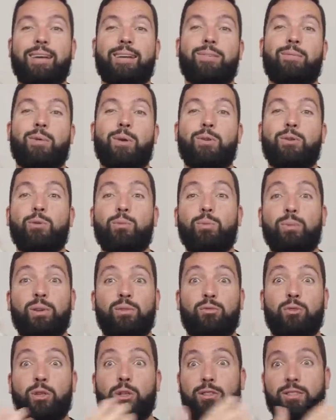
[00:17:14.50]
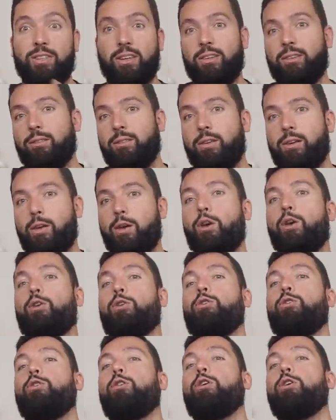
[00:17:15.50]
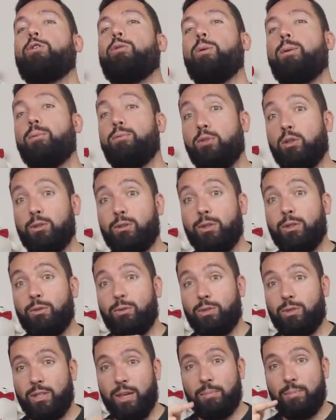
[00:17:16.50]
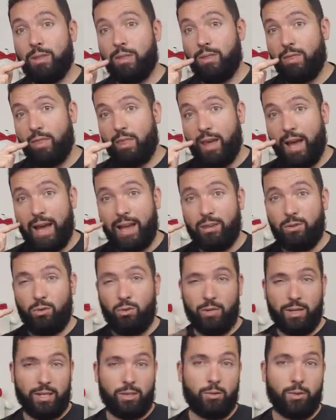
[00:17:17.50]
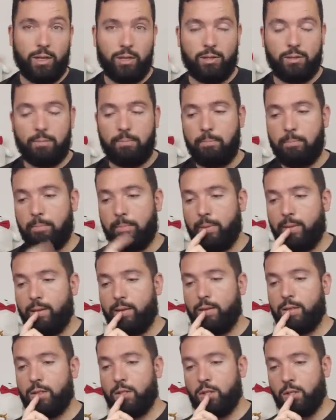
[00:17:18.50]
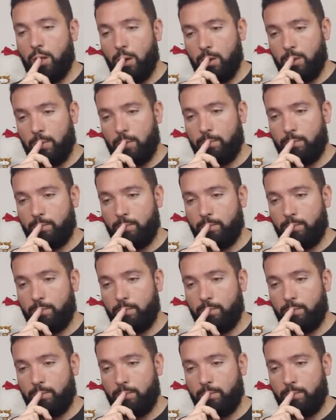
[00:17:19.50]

when you're reverting, you know you're reverting to something that you can trust. So